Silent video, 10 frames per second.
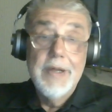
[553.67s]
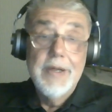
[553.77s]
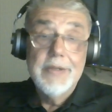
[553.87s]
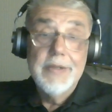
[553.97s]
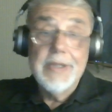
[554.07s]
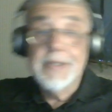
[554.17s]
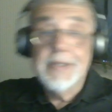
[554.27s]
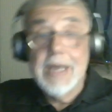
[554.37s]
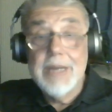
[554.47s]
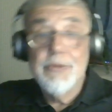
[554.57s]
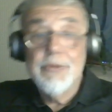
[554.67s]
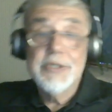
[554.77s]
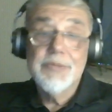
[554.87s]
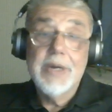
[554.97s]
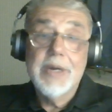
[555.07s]
the entire emerging
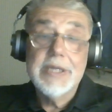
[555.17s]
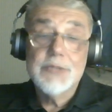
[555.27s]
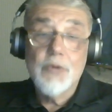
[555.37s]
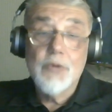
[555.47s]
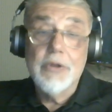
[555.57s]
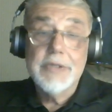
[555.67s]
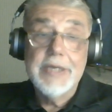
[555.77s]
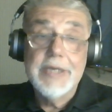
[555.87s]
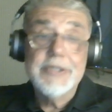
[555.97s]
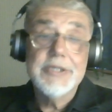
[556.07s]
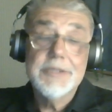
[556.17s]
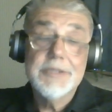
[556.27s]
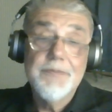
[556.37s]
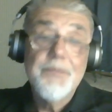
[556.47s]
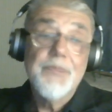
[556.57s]
markets world catches
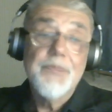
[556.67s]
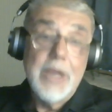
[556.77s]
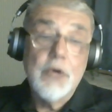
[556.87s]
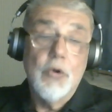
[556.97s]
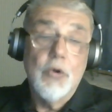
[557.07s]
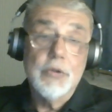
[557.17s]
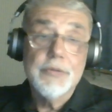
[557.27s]
a cold.